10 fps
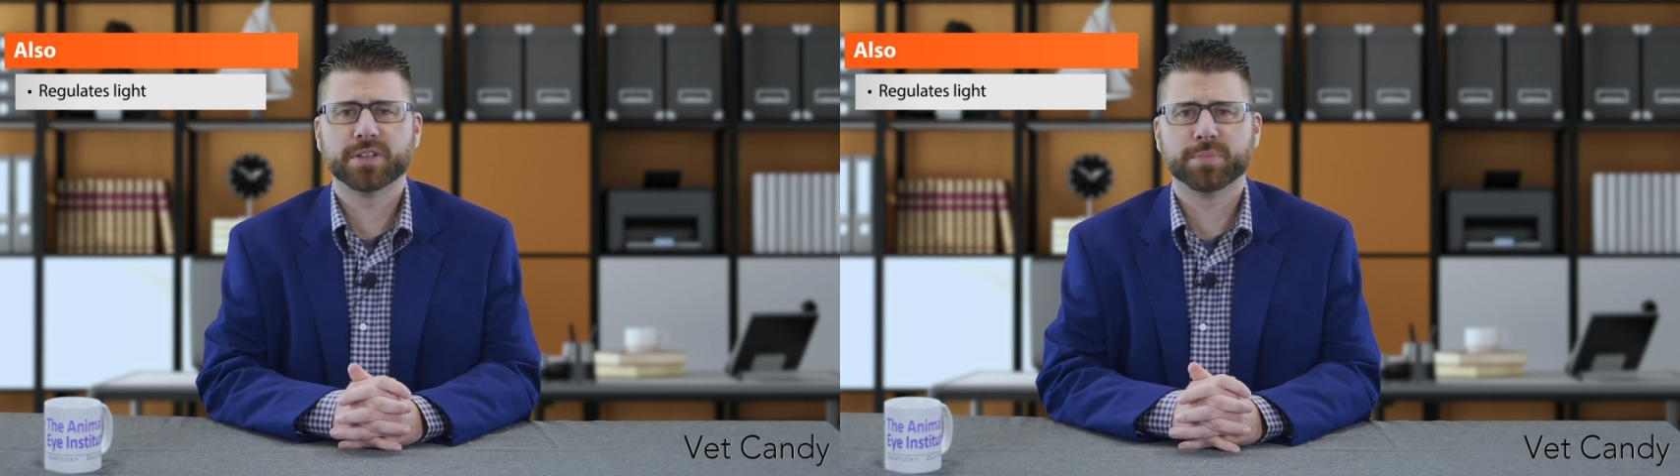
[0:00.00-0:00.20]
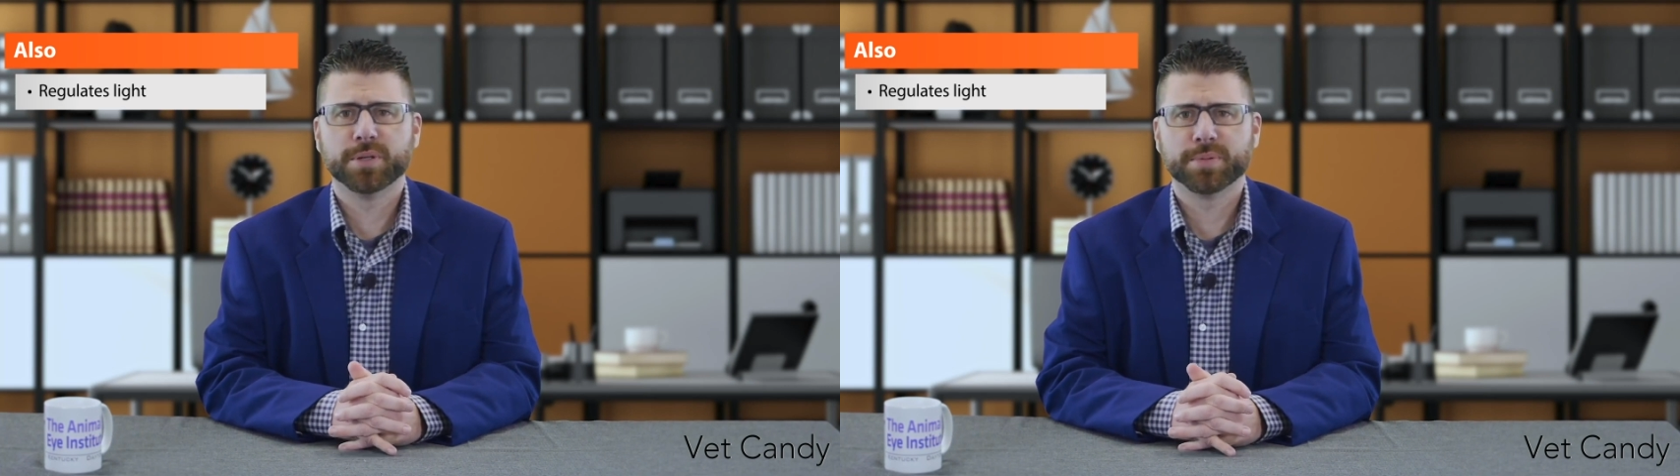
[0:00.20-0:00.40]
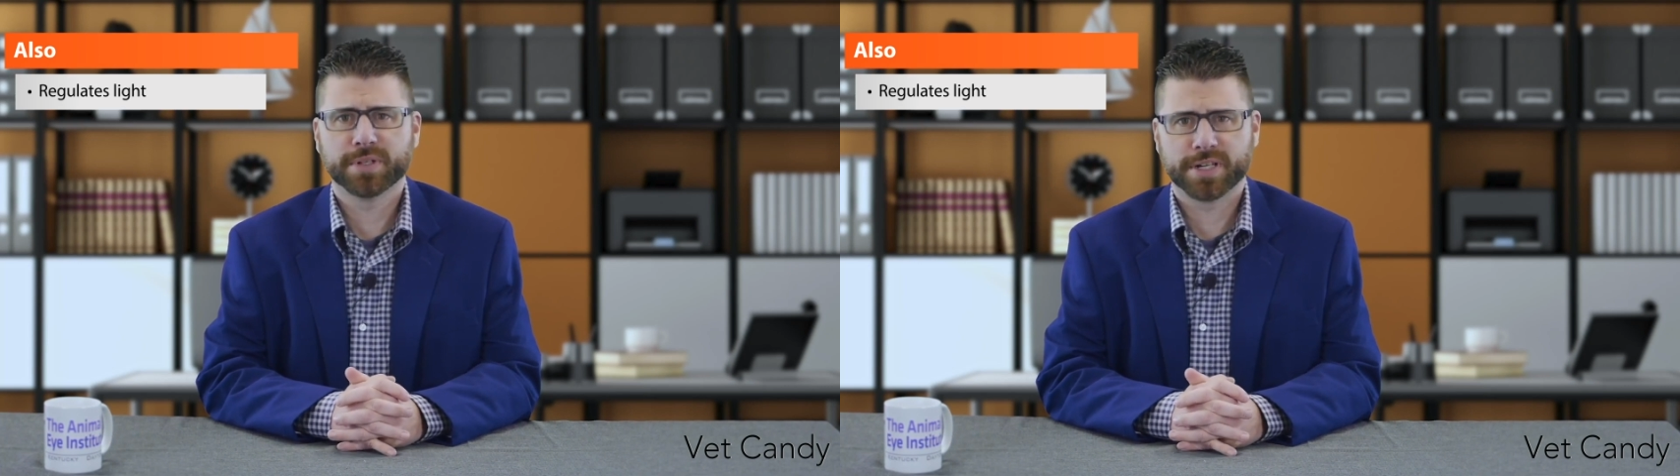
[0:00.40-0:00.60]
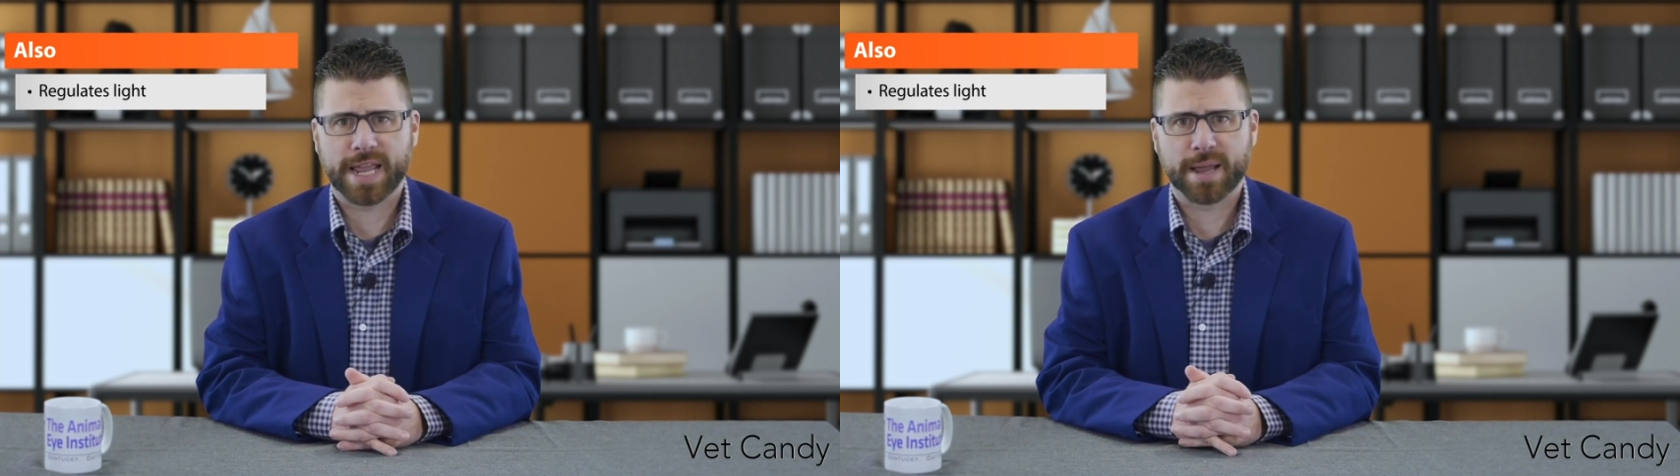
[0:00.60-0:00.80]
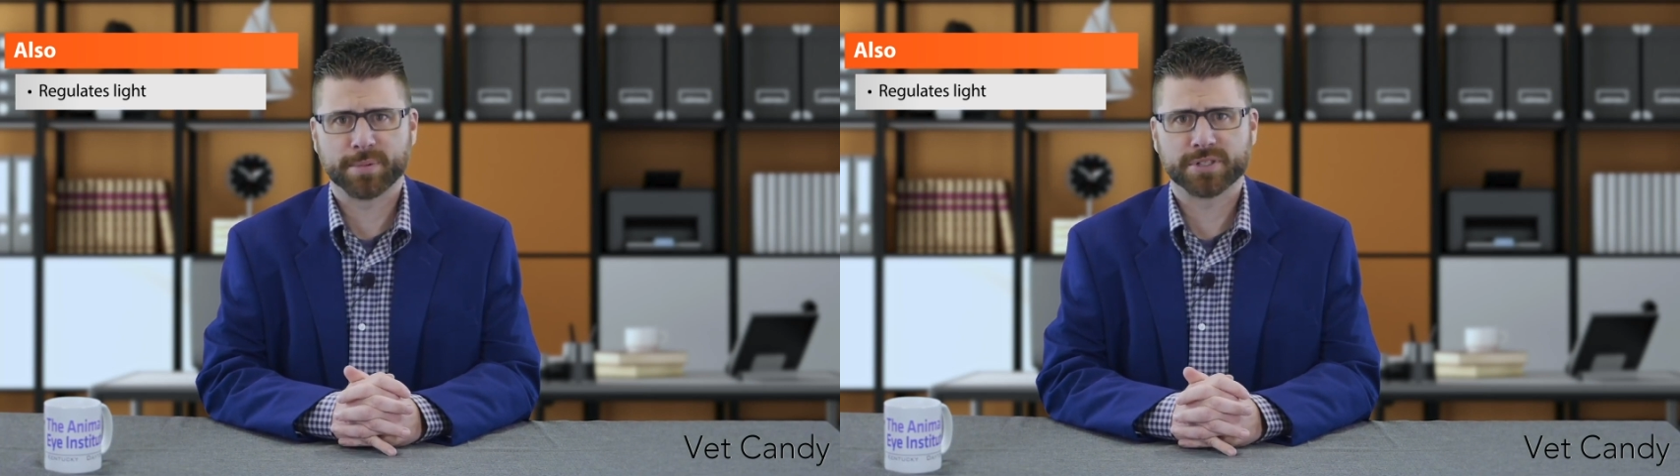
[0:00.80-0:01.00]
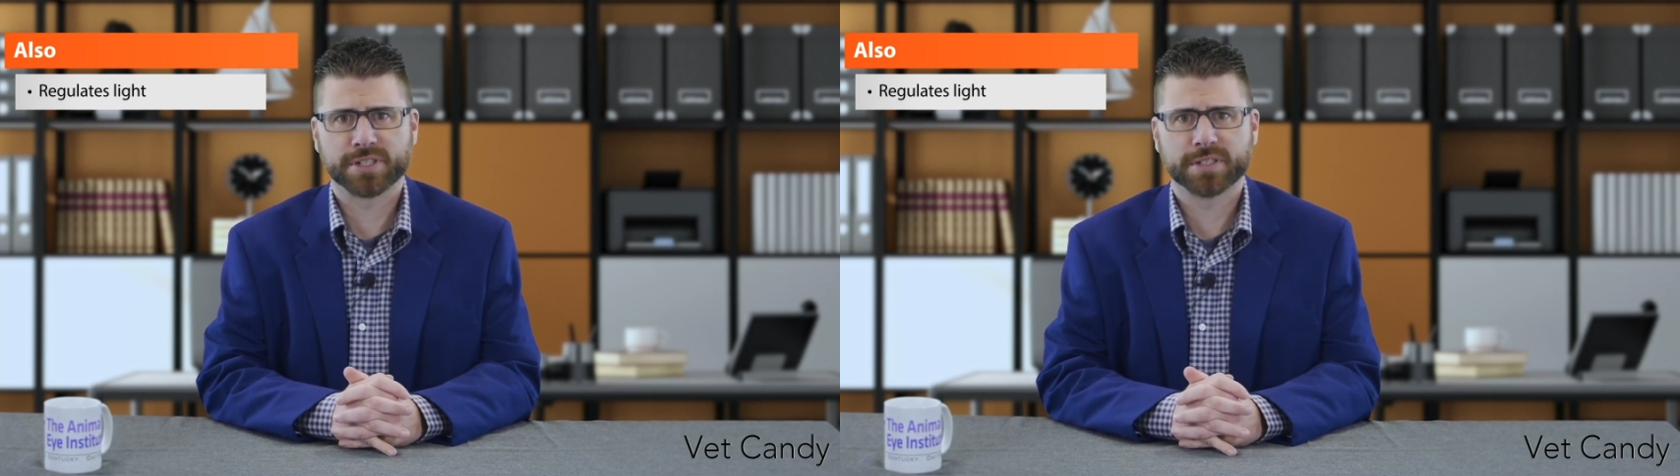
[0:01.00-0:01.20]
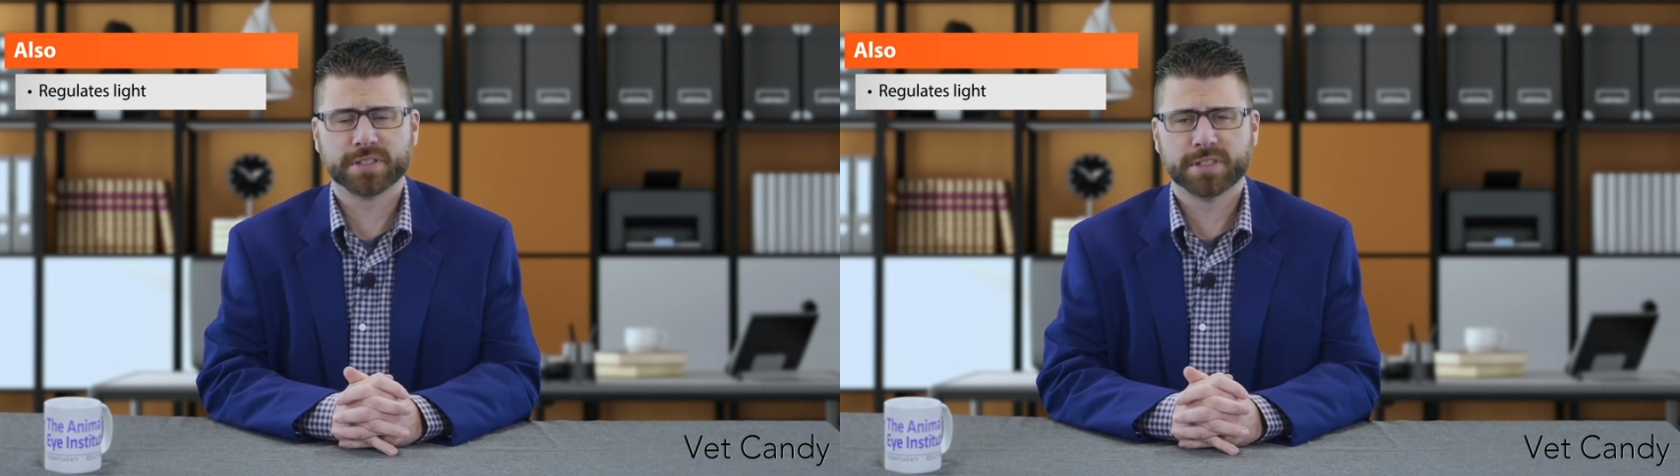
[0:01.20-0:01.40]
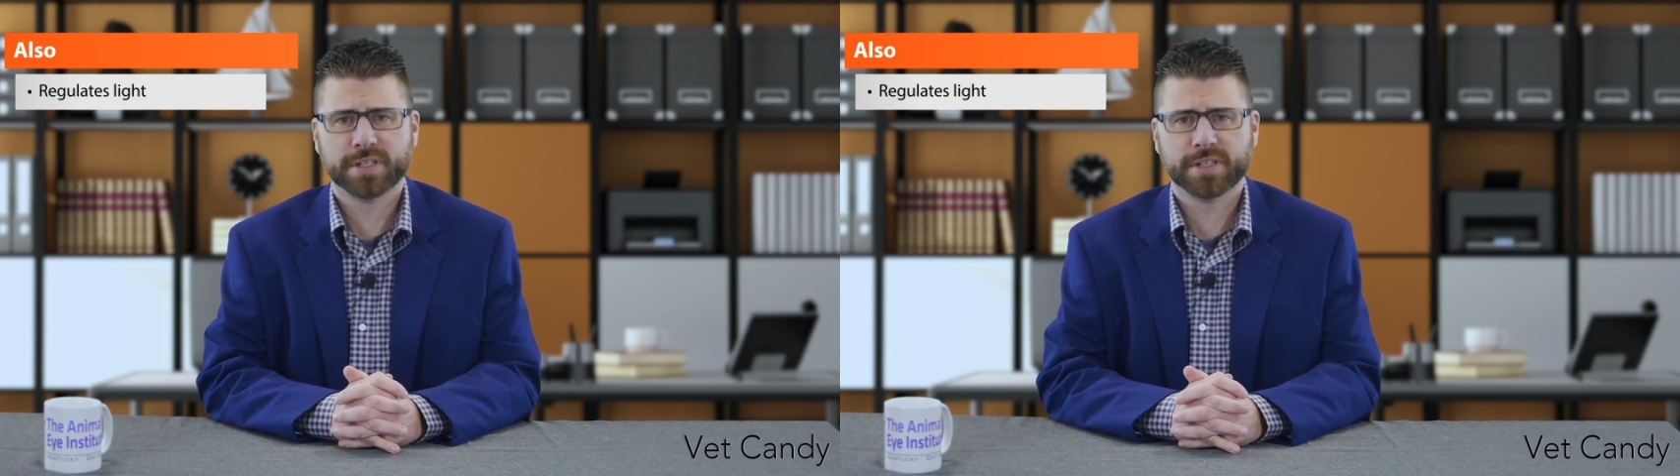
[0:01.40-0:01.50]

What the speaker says: the pupillary aperture,